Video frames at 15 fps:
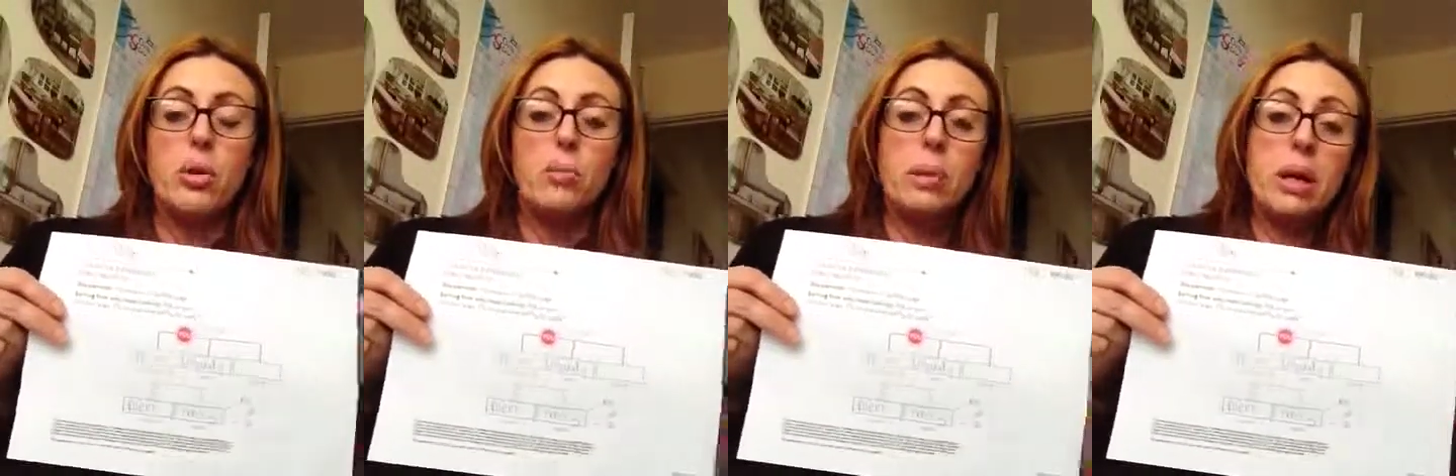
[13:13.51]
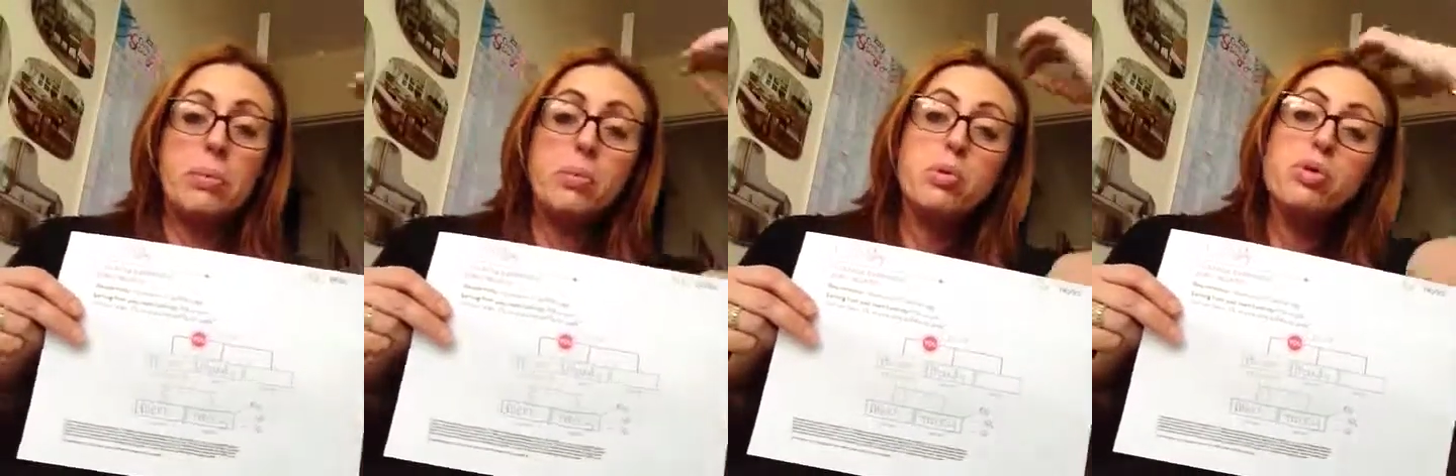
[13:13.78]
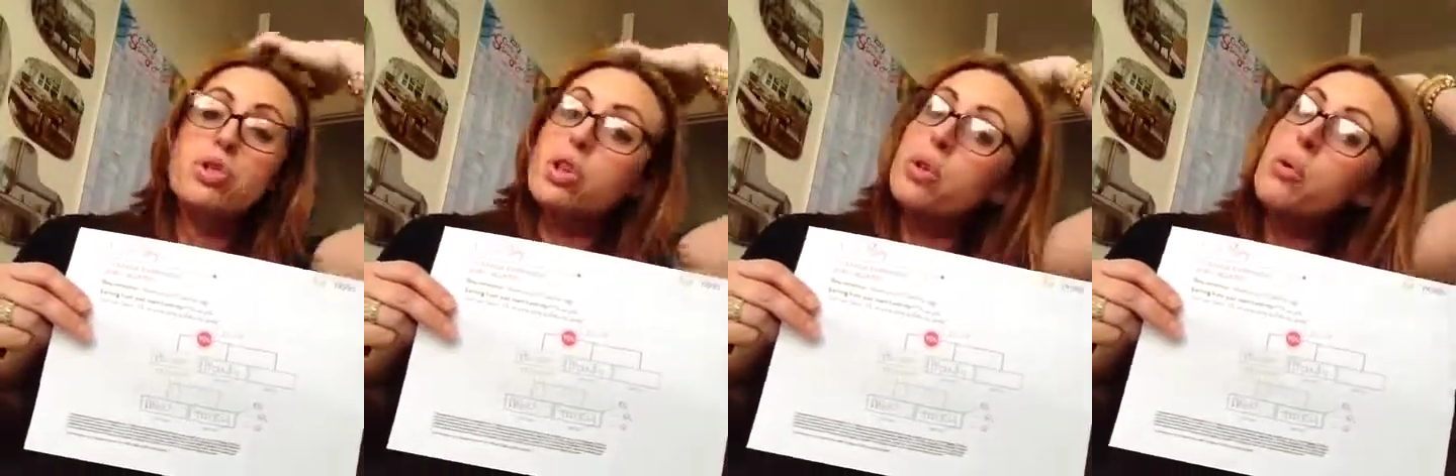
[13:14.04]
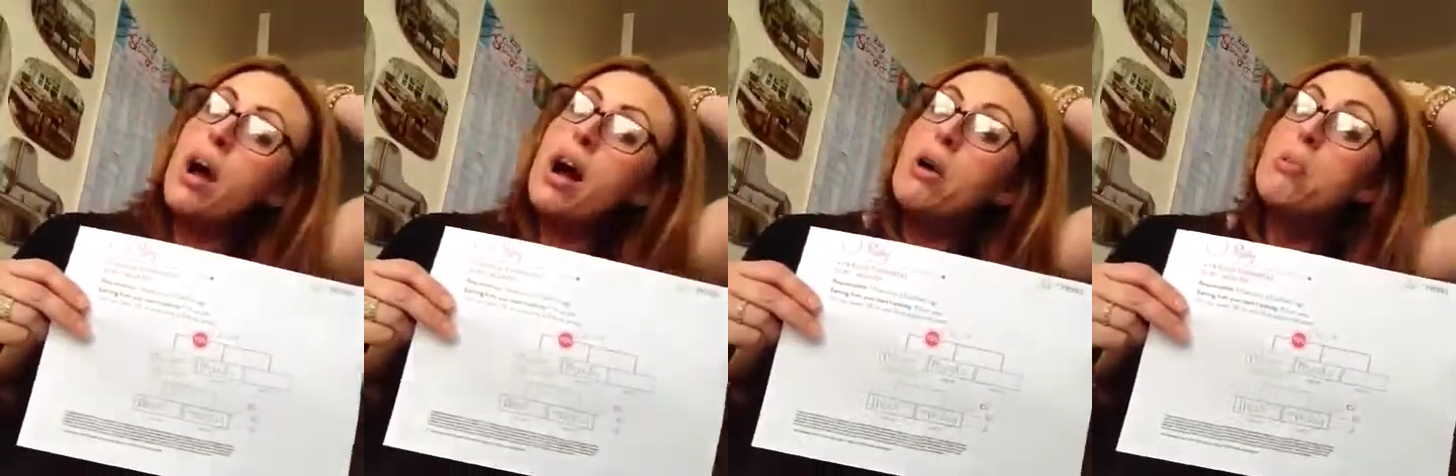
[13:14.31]
people
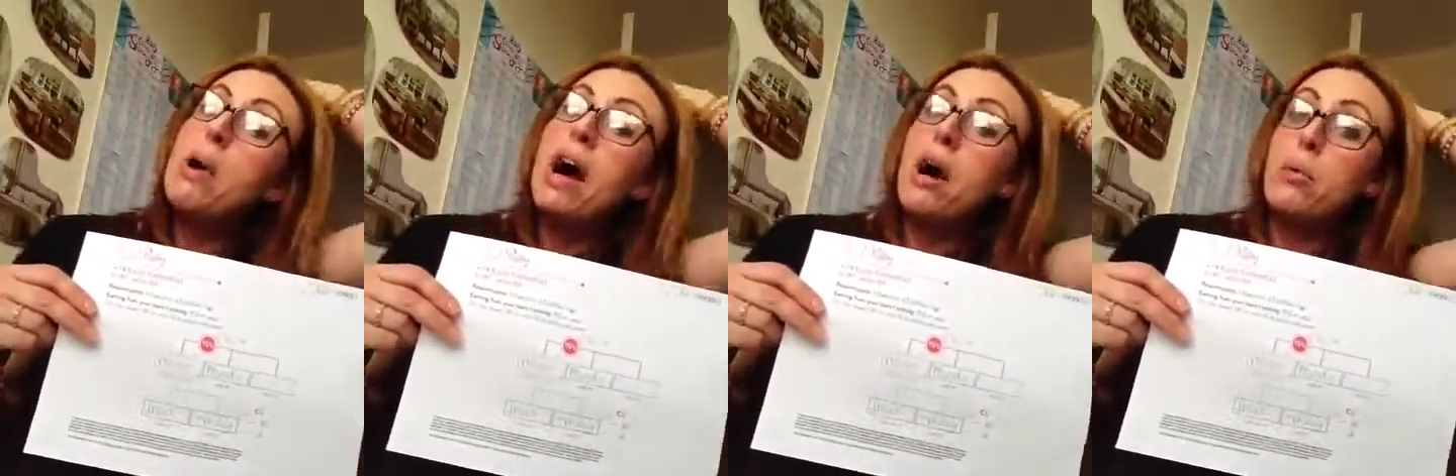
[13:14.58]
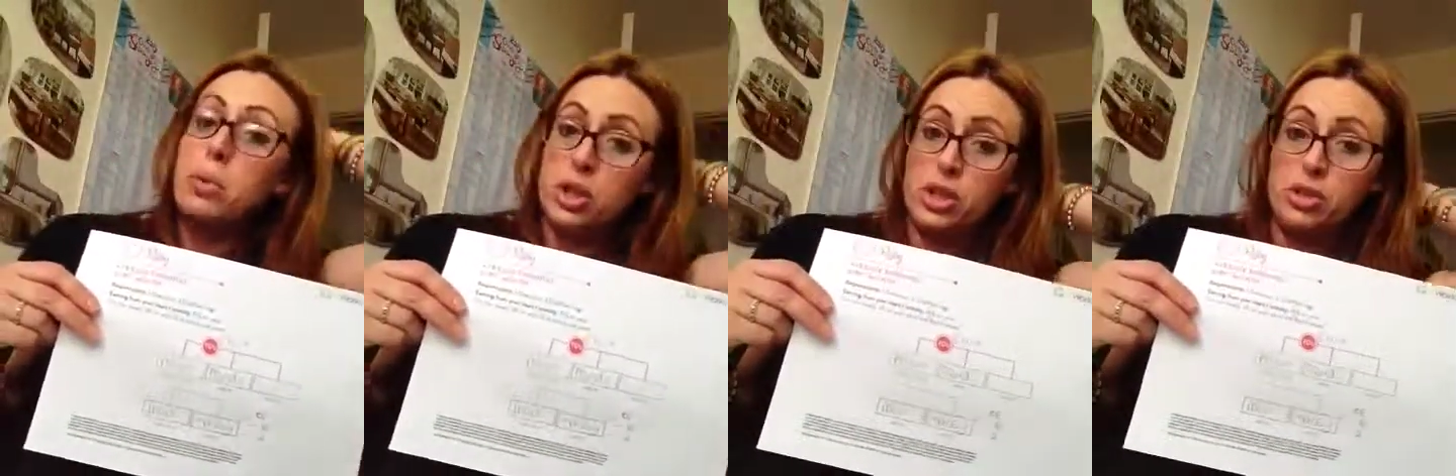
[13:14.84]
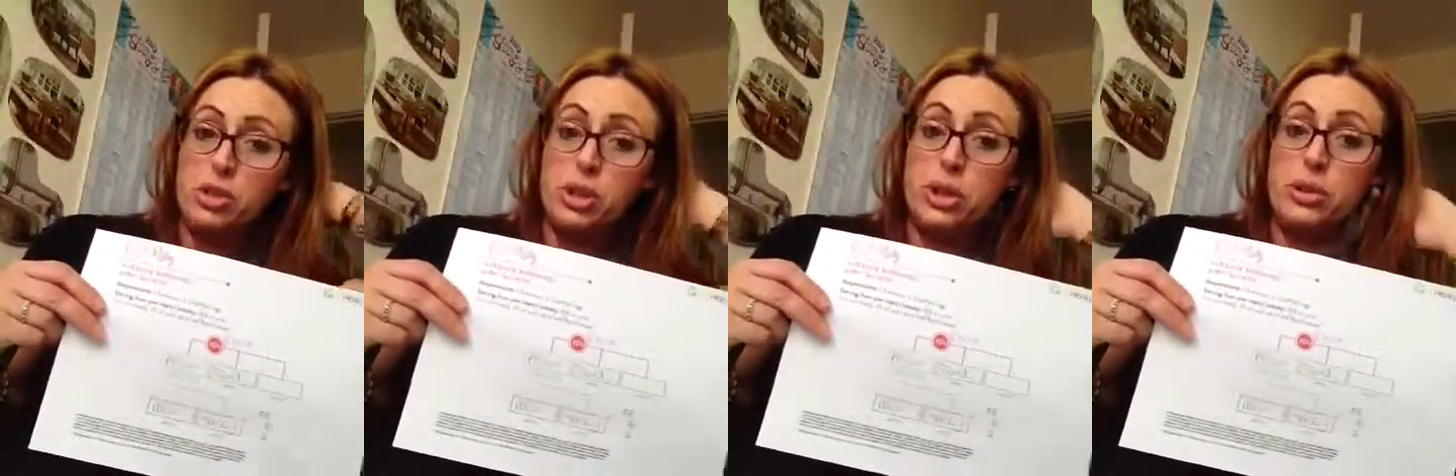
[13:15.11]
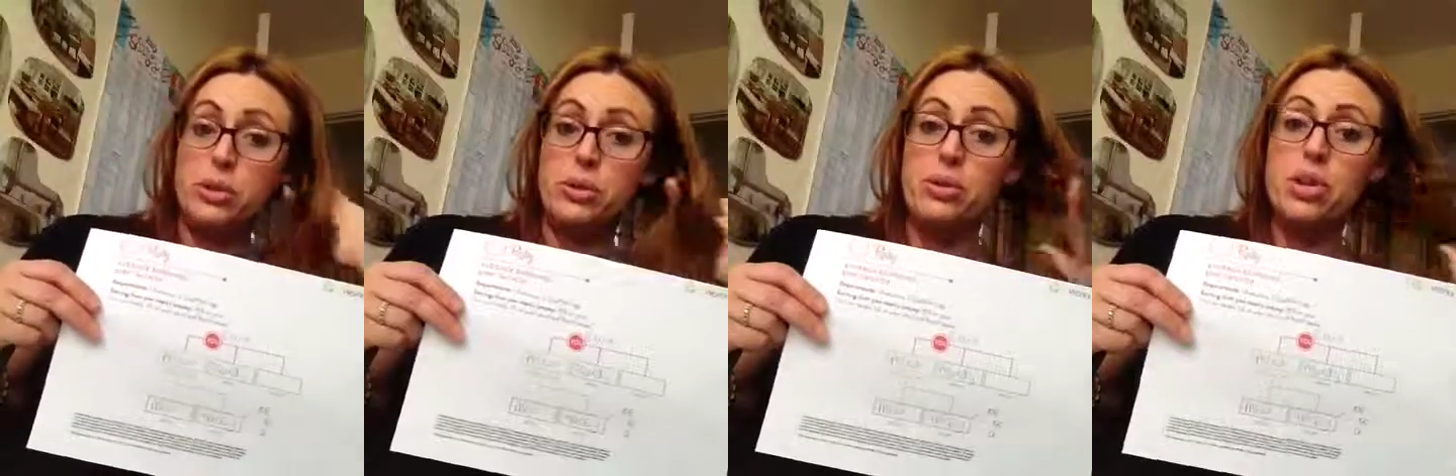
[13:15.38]
do help out with
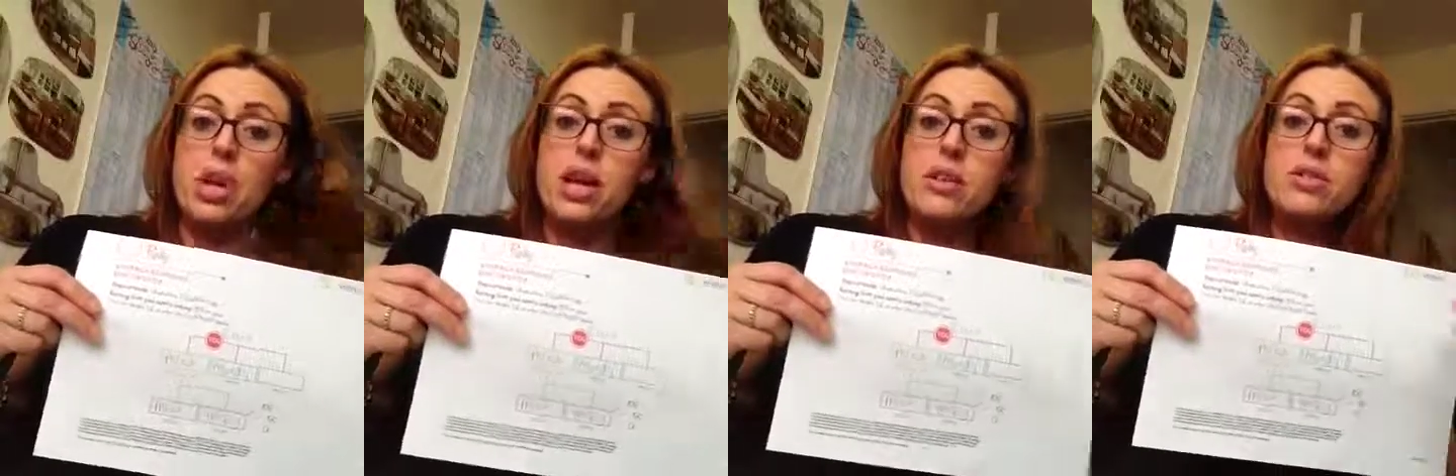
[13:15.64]
loyals.